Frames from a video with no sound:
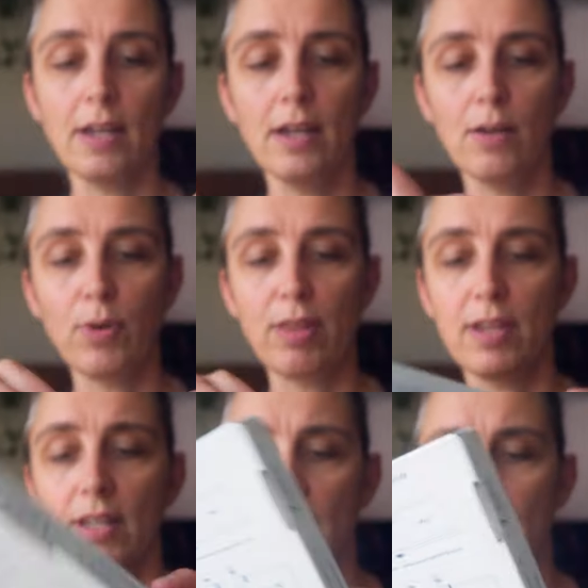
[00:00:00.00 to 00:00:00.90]
uh, with
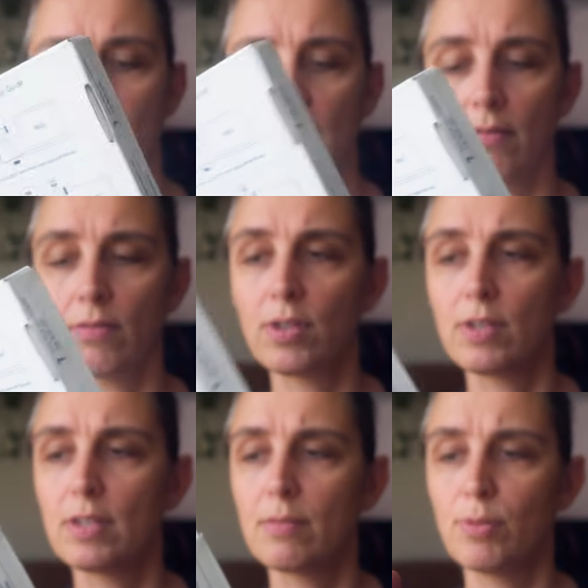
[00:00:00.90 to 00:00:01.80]
it. I'll
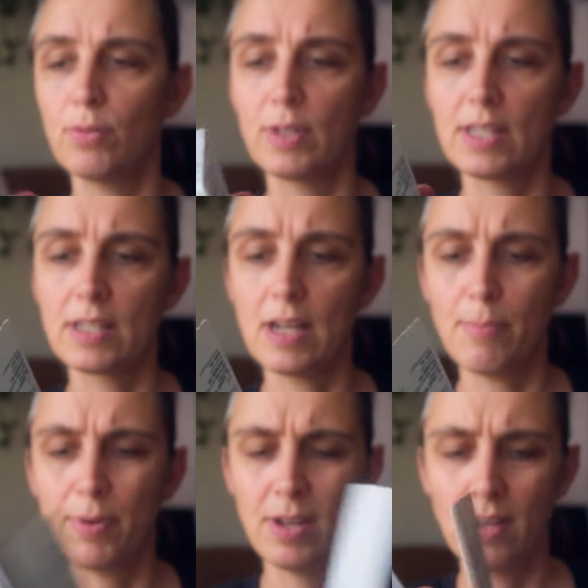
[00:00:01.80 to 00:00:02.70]
just pull this up